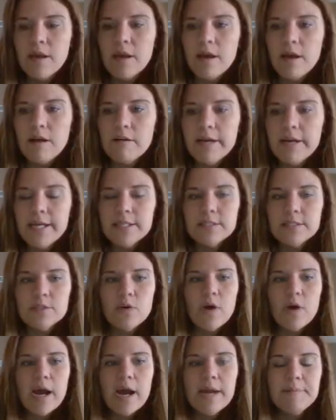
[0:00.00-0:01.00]
All right, so
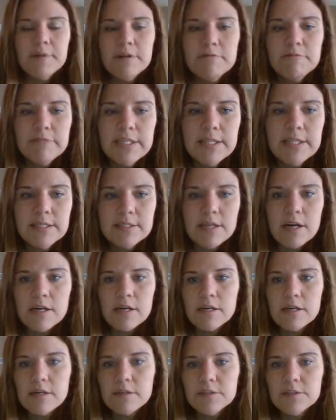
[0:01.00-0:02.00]
I'm going to read this
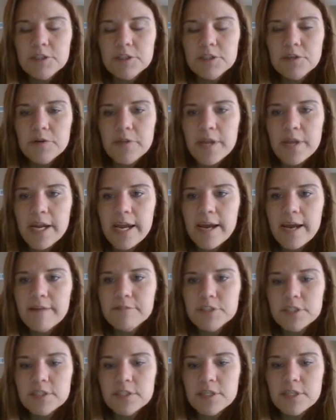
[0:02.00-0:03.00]
article to you, and then I have
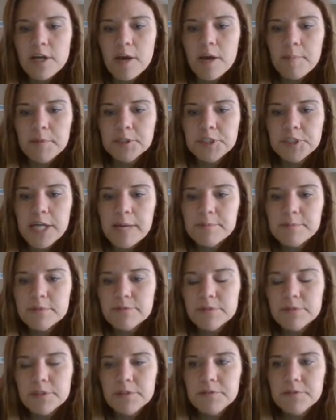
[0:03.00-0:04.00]
just a couple jobs
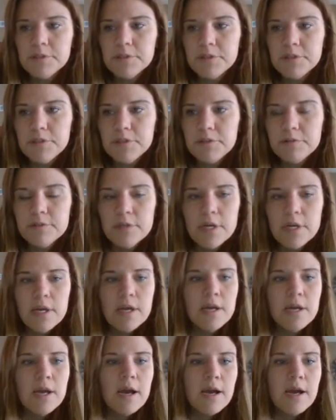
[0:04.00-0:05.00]
for you to do.
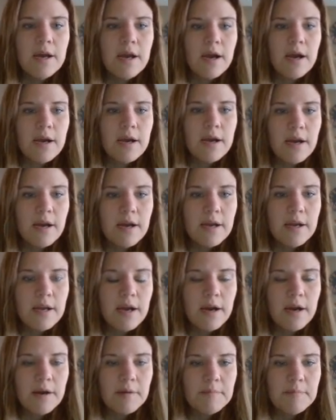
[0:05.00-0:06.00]

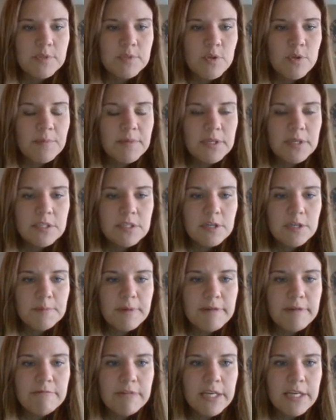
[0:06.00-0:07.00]
So I'm going to start
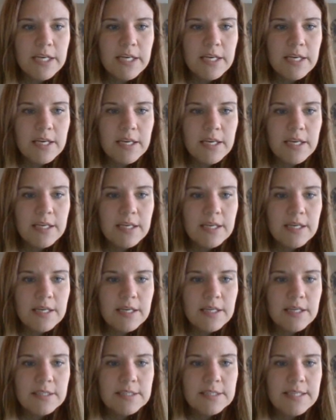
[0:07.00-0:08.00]
by reading
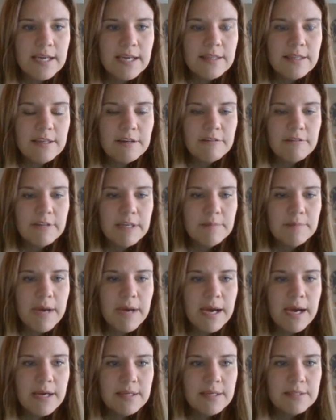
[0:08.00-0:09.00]
inside the green
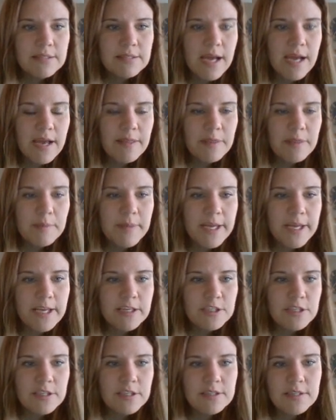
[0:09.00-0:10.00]
box on the
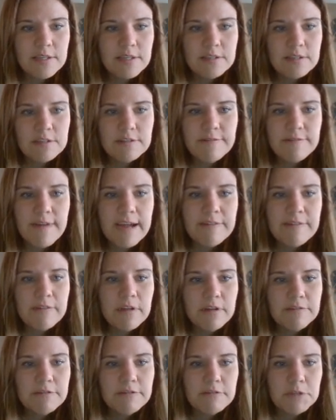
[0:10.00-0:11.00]
page that says Survival
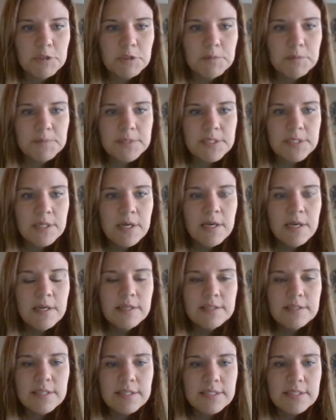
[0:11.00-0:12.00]
of Groups.
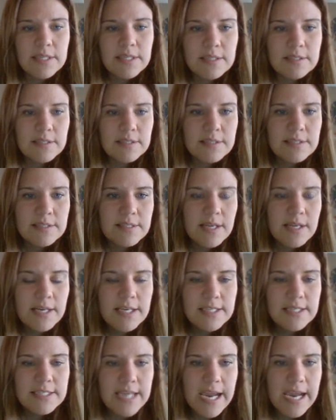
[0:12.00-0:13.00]
It says, "It is a
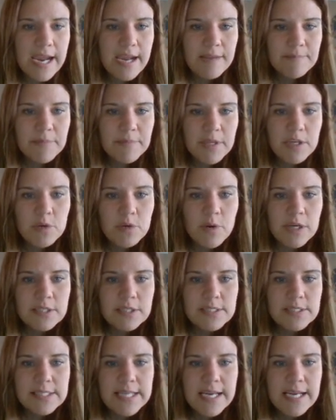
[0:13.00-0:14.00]
sunny day. You are
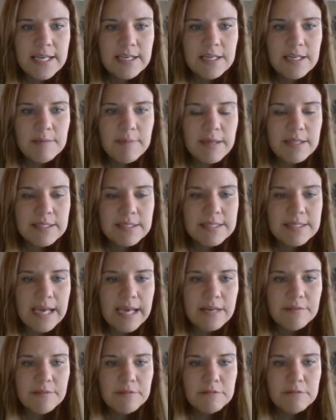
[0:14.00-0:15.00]
standing by the
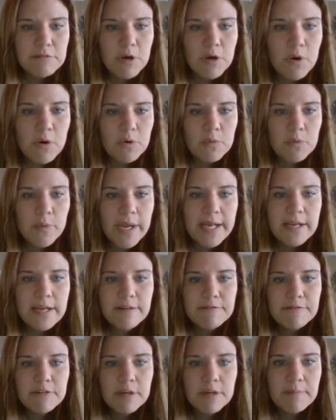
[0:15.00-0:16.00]
side of the road waiting
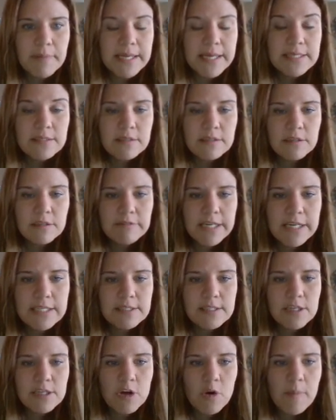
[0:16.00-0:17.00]
for a bicycle race
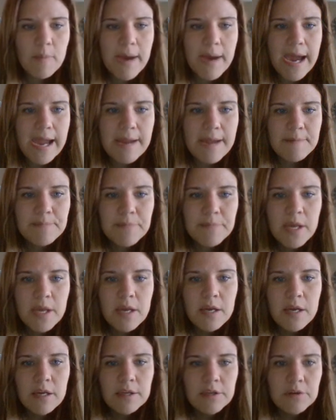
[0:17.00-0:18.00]
to go by.
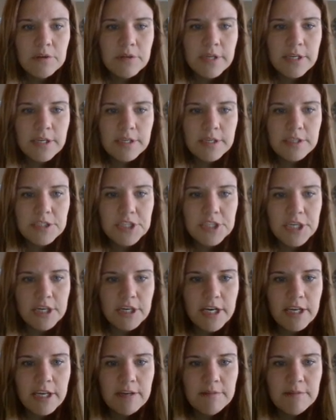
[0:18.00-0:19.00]
You hear
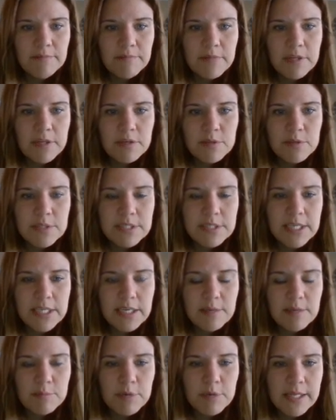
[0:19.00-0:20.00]
cheering. You
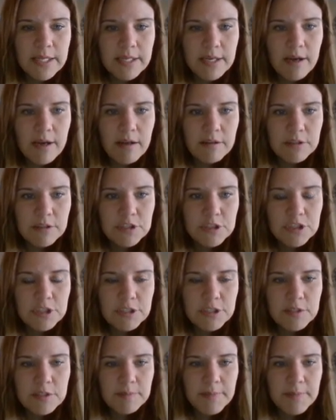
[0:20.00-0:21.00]
see brightly colored
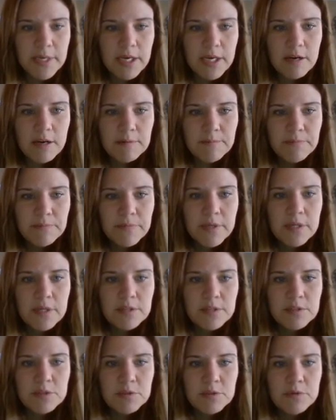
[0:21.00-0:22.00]
shirts appear.
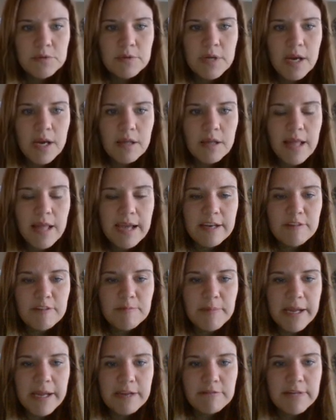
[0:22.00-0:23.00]
Soon, a line of
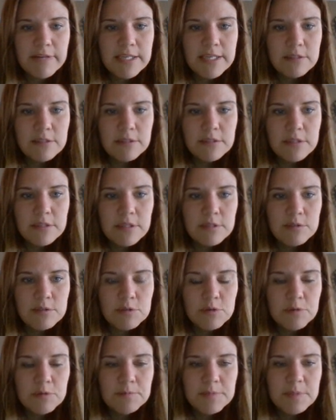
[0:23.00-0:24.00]
bike racers
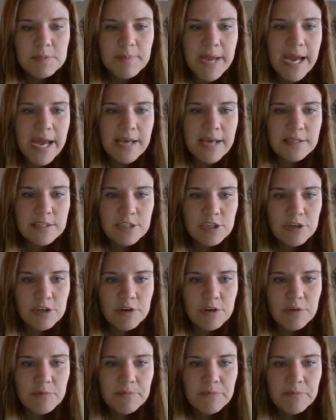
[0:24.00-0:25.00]
zooms past you.